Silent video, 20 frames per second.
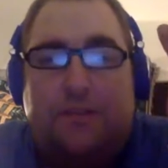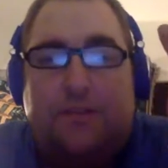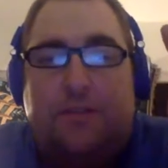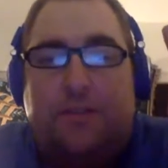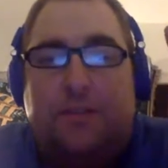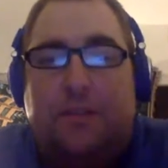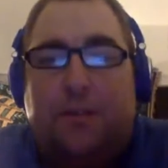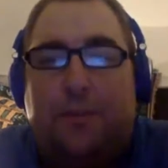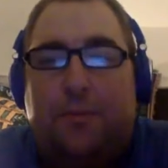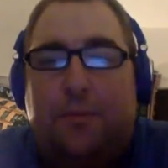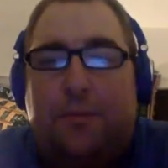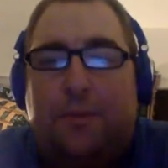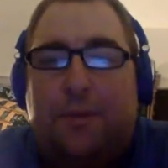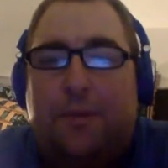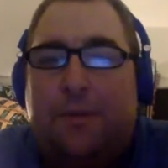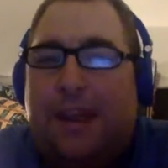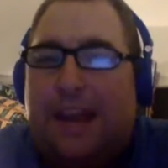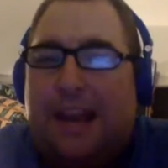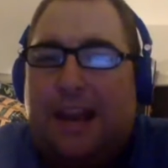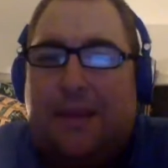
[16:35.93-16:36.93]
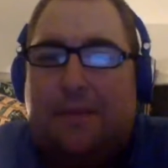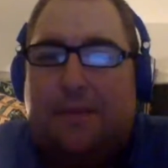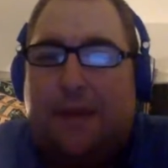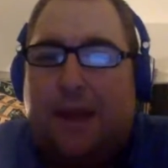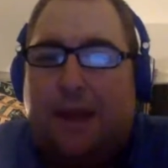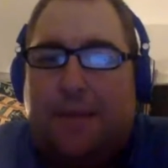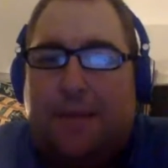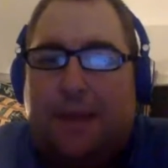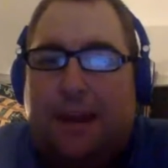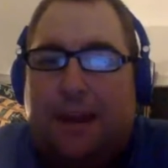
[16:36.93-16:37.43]
I
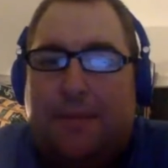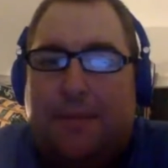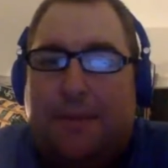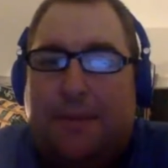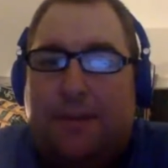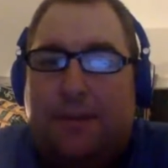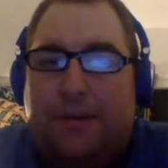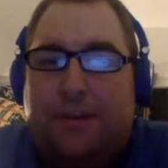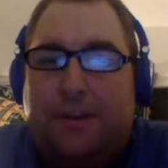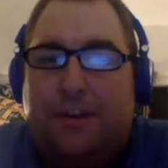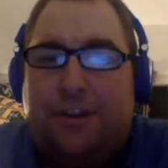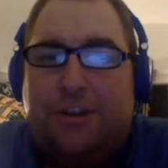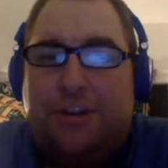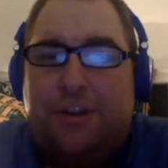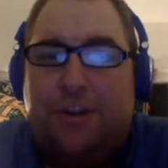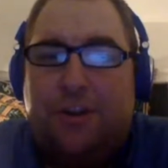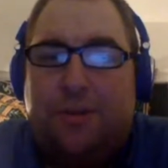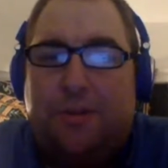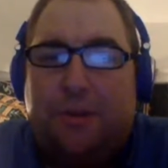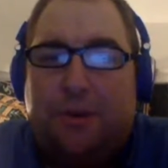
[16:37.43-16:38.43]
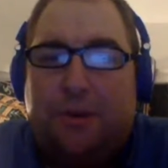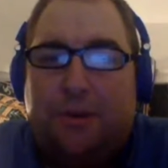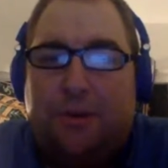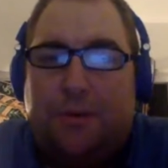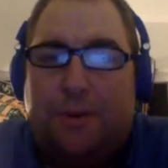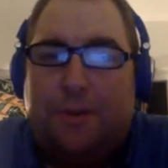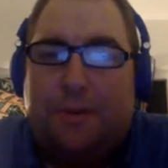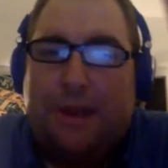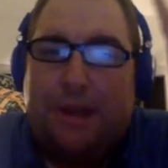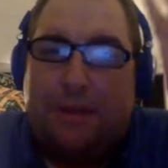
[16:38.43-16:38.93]
may not be doing a show tomorrow. I'm
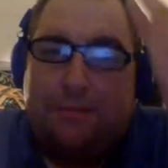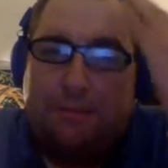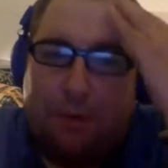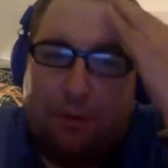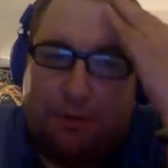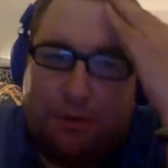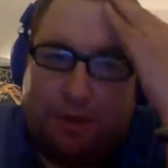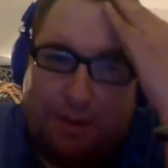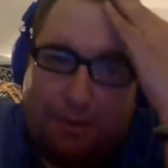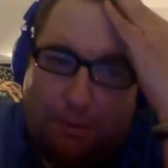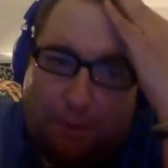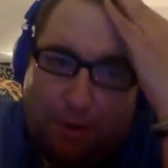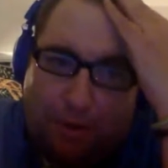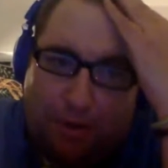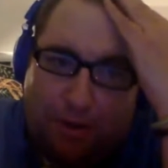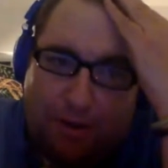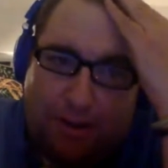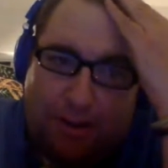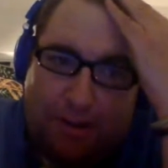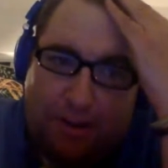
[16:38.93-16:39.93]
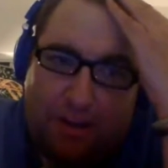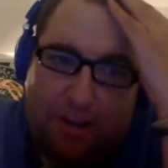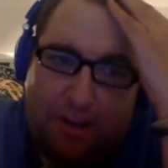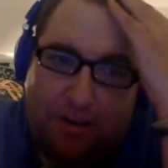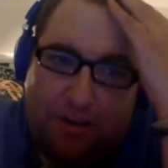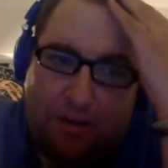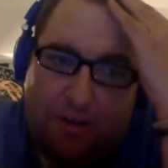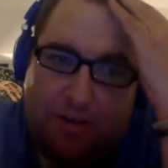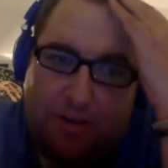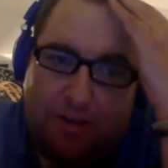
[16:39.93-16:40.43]
going to be at a birthday party in
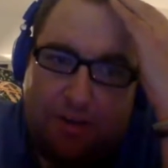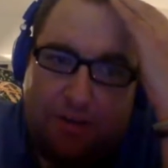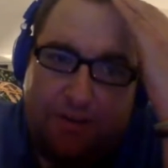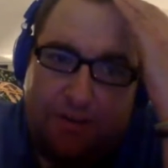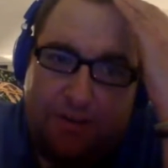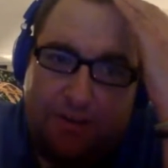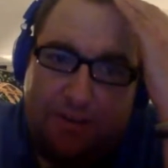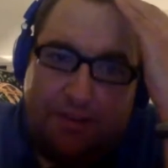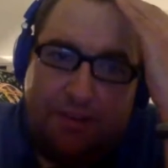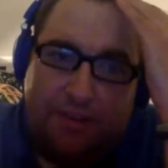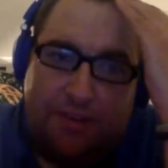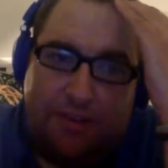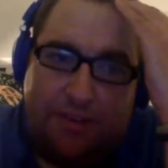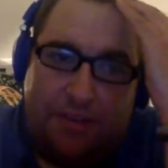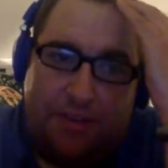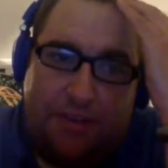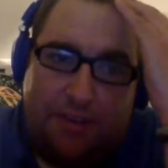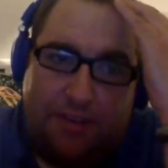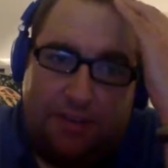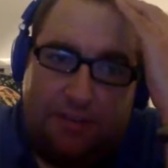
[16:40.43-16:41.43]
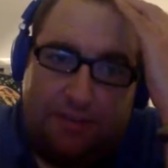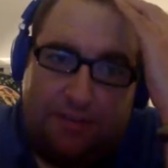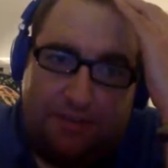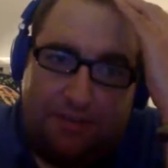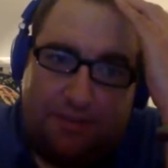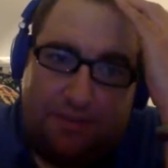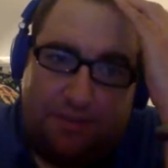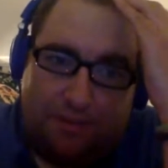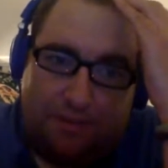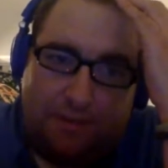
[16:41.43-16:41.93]
Concord.
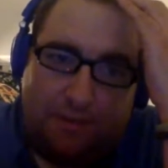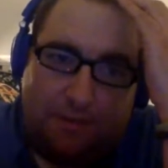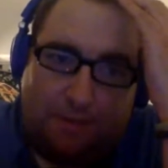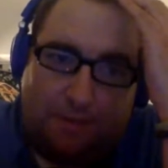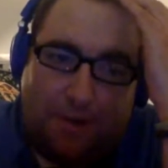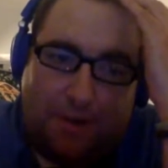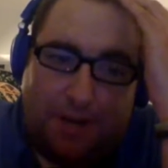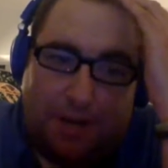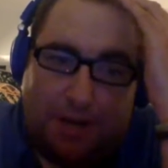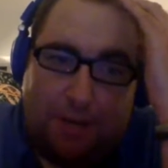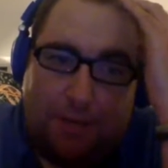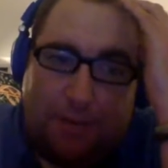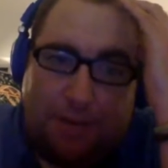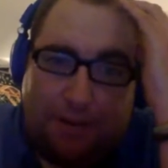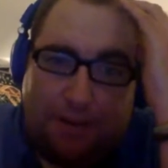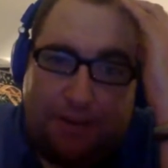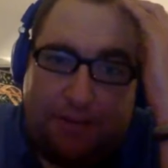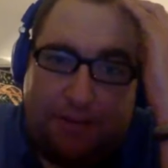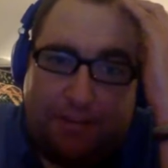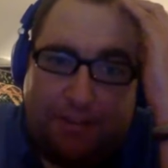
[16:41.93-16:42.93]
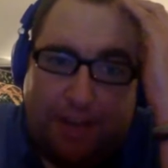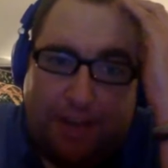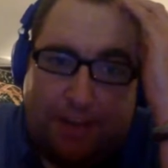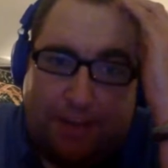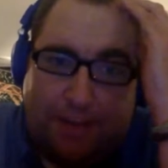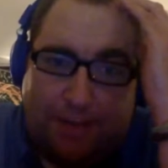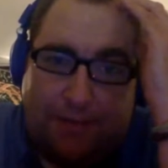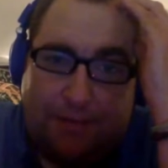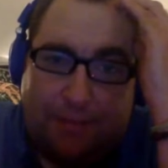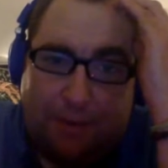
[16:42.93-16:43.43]
So I'm kind of going to be on
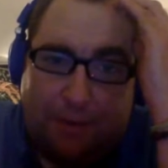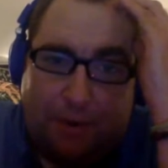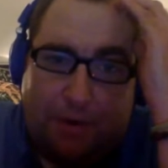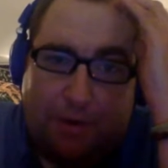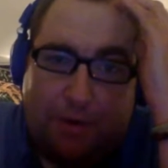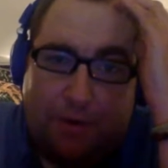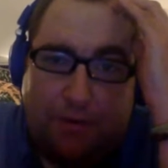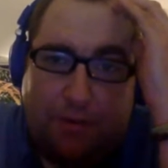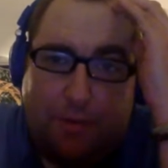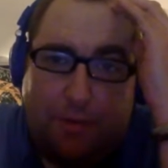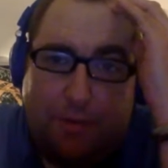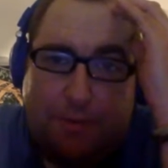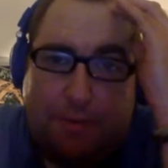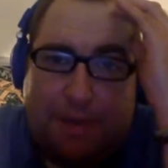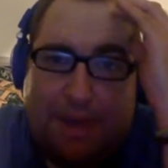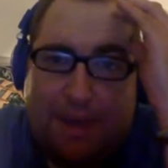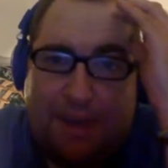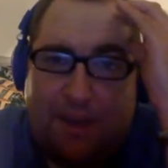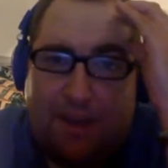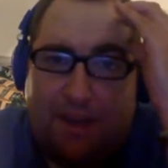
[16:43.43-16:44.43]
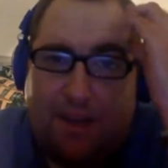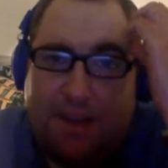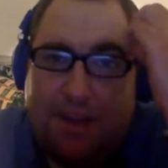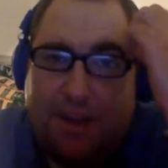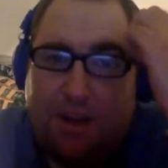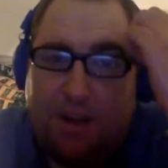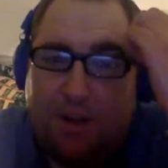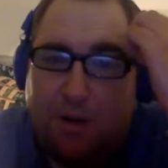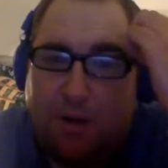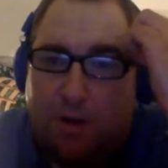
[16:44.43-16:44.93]
assignment tomorrow. So I'll be back on
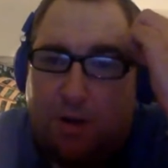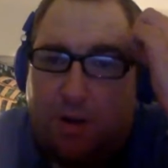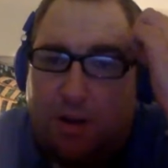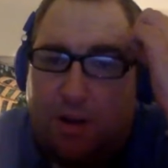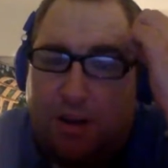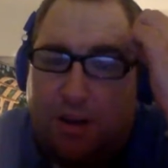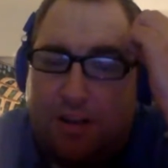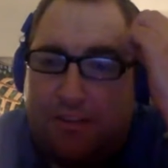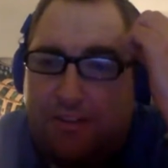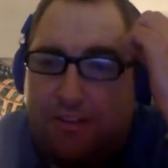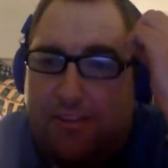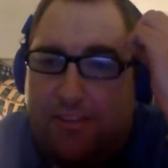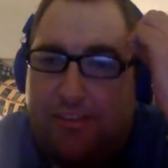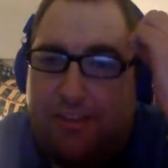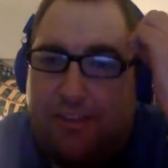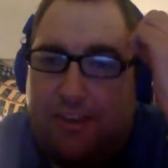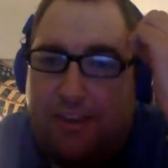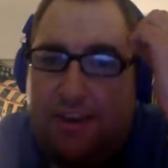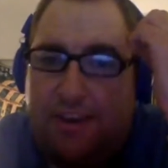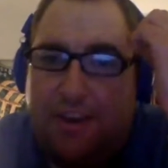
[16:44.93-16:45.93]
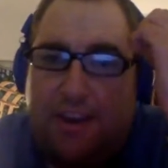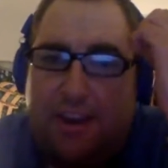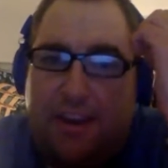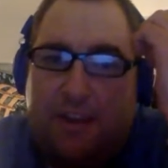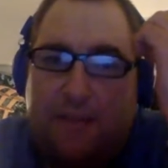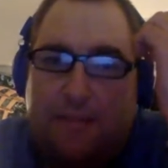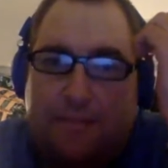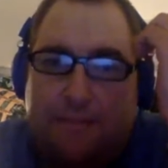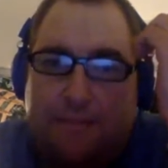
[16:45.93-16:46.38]
air on Sunday.